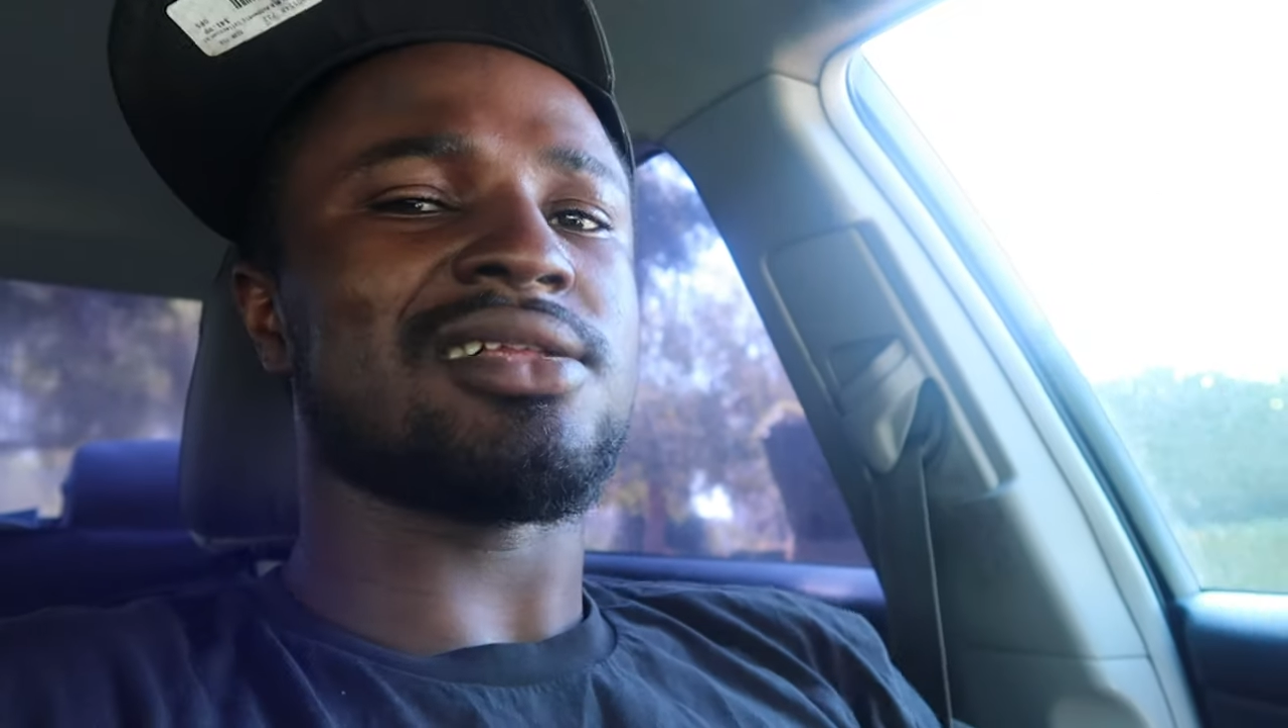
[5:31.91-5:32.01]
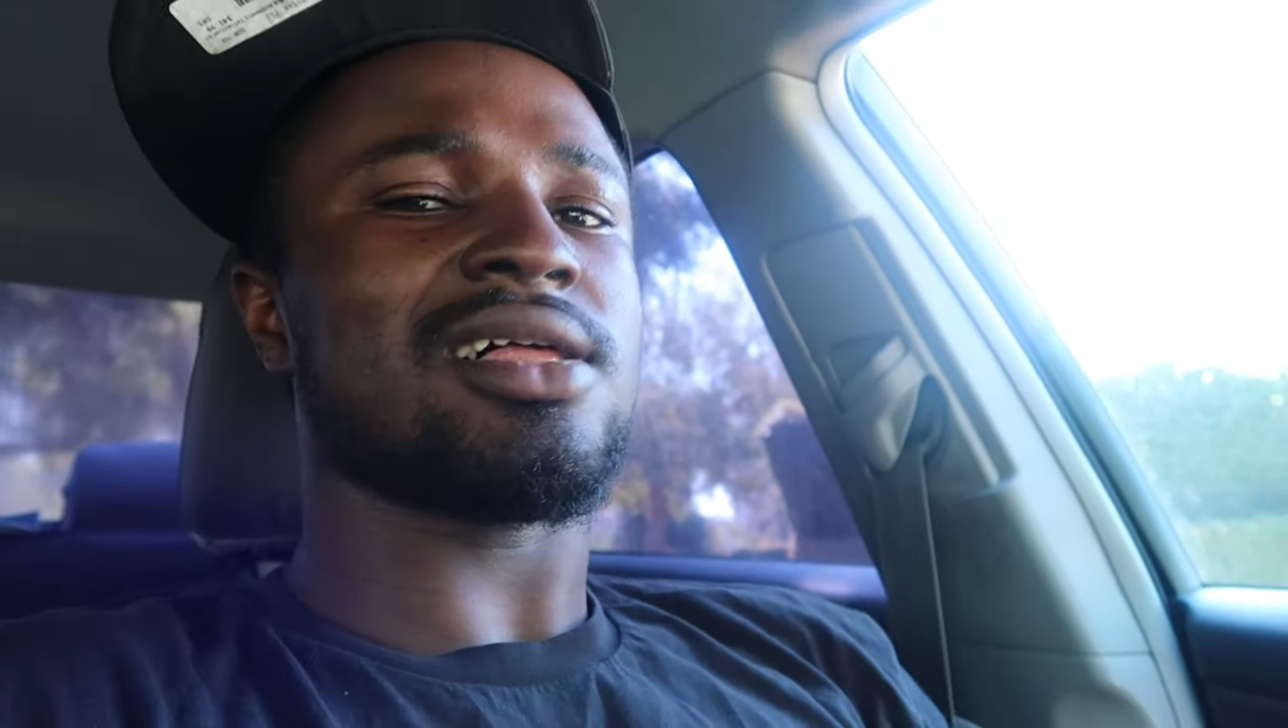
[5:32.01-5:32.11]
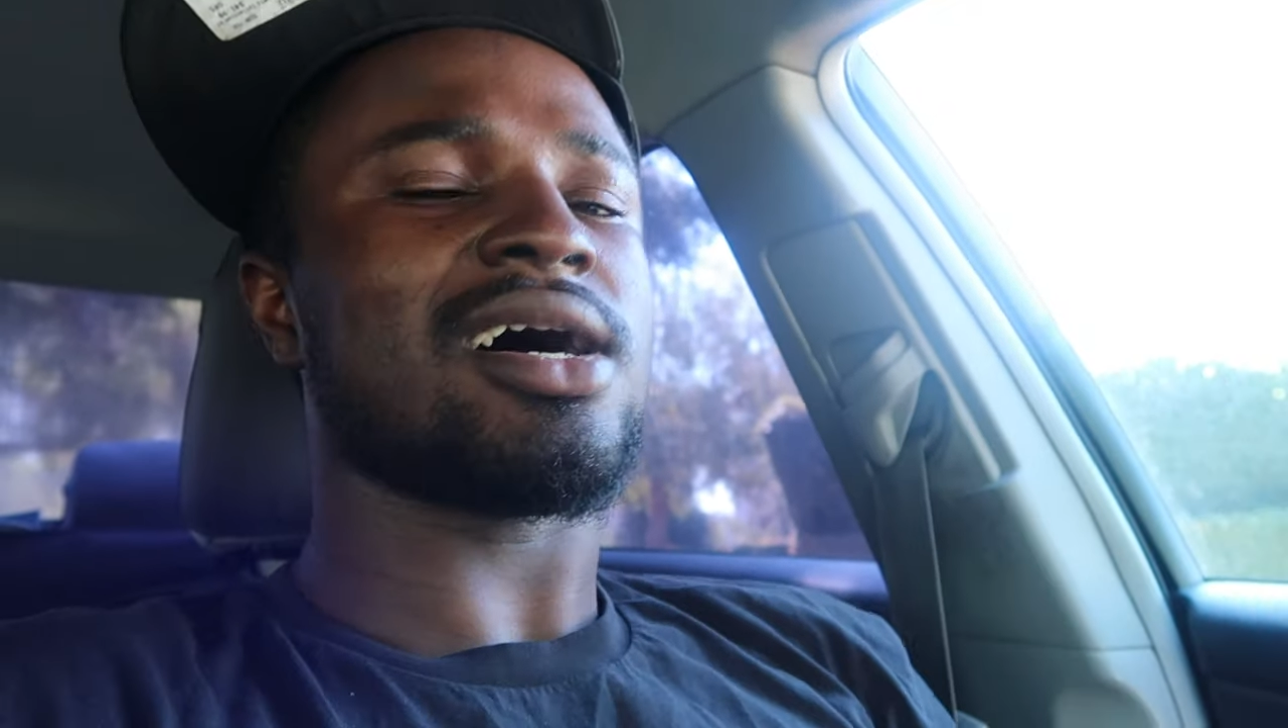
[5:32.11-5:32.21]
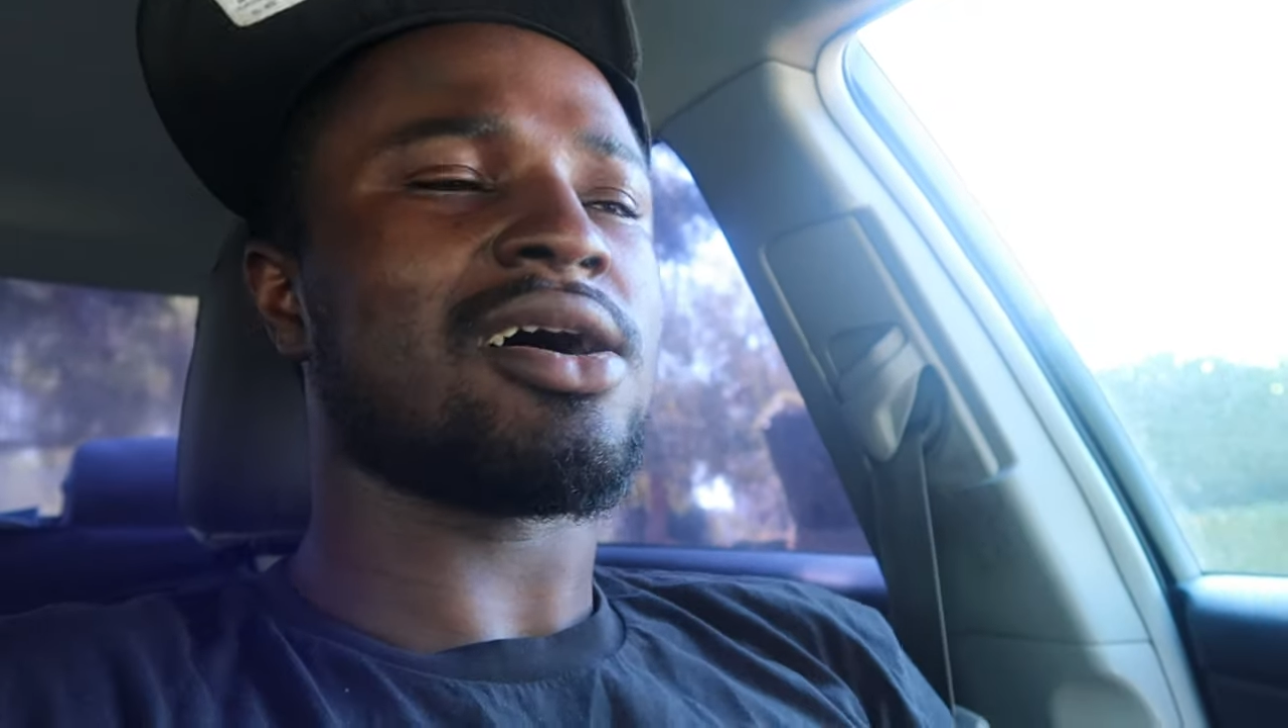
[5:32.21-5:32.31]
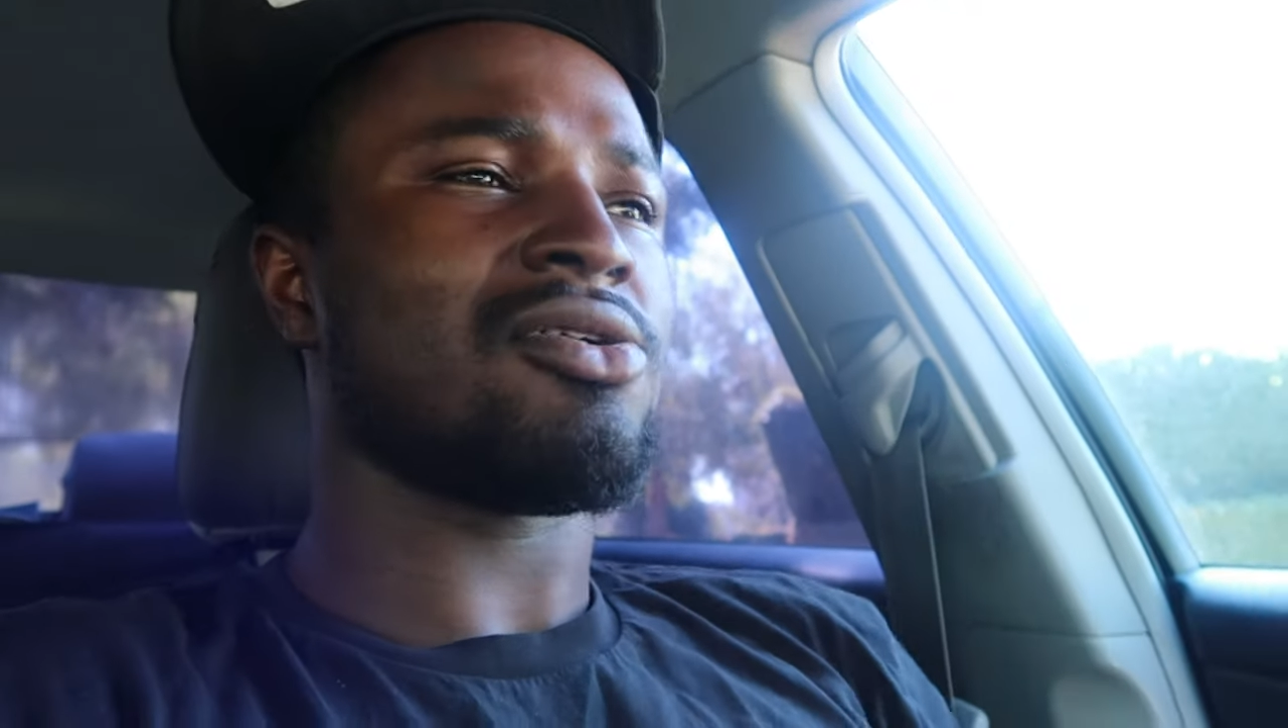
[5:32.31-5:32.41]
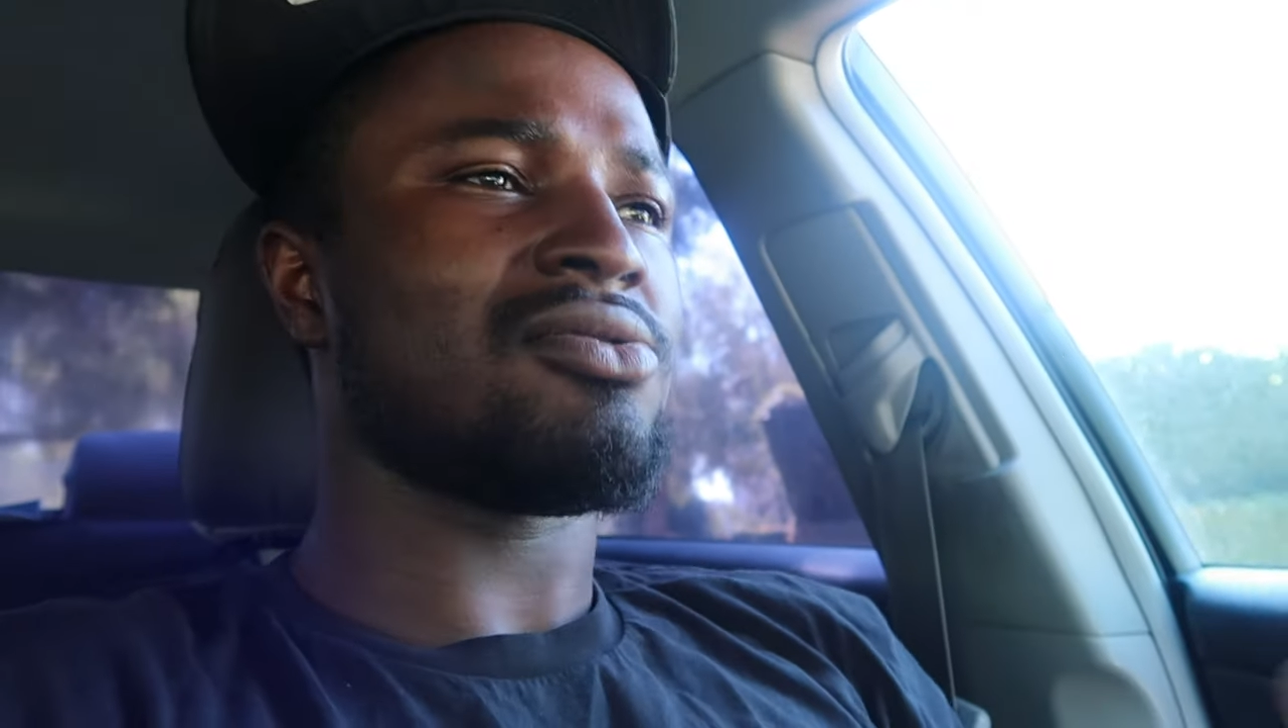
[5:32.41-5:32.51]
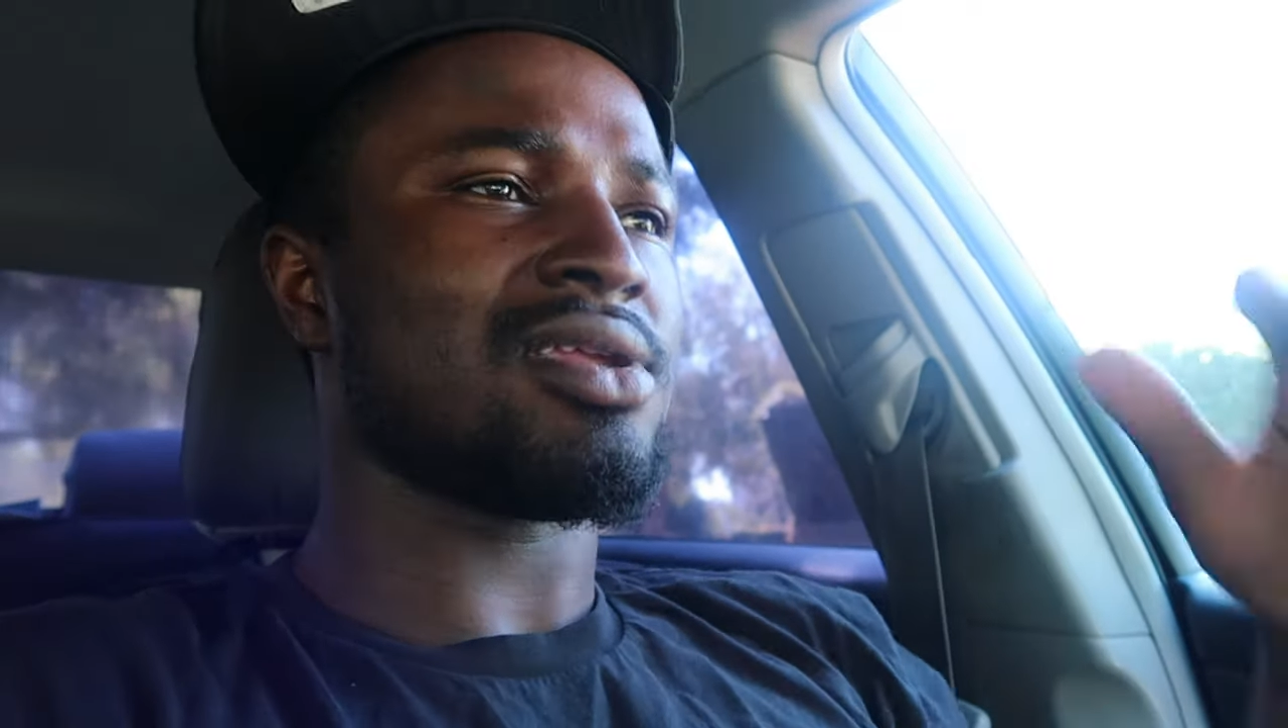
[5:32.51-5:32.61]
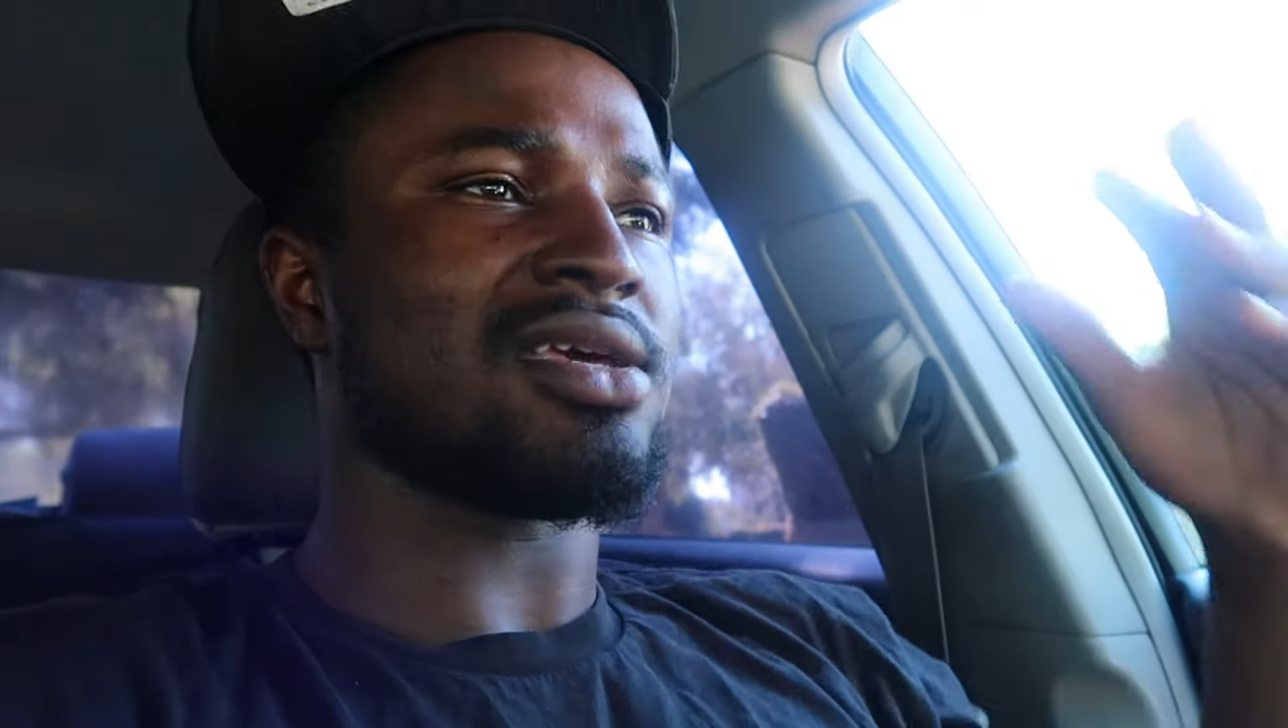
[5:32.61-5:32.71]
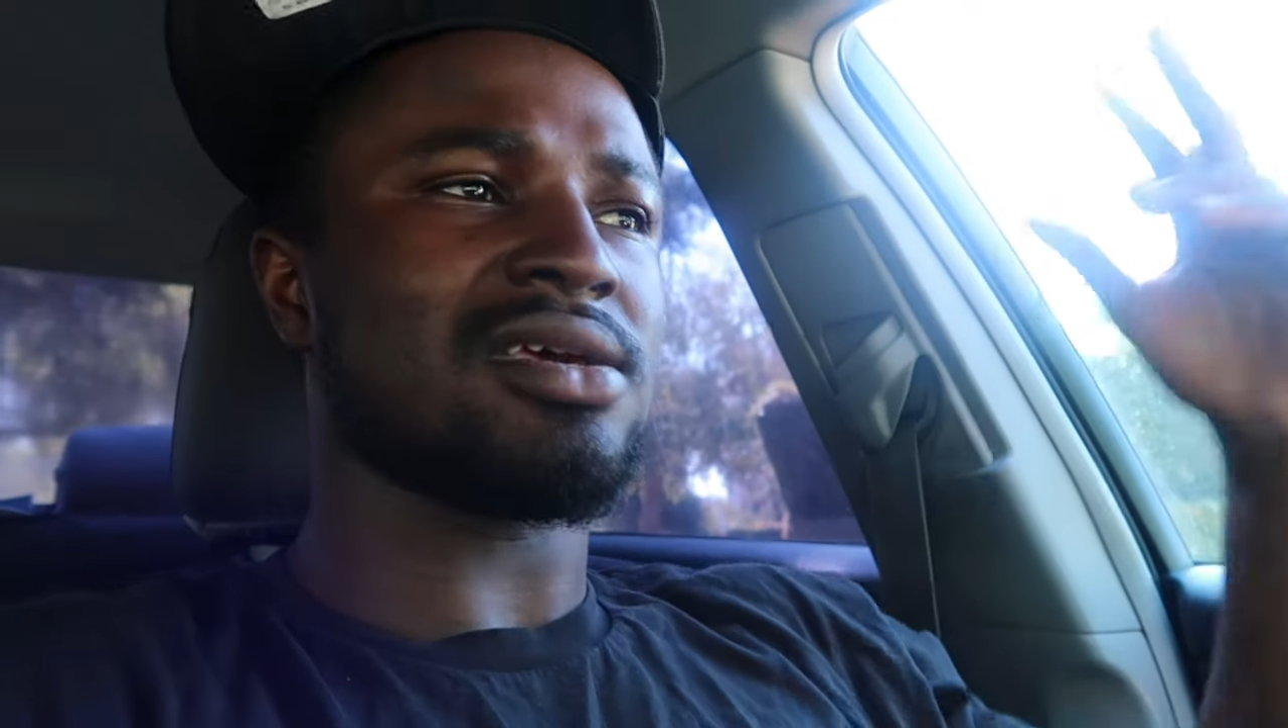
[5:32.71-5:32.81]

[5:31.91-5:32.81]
clout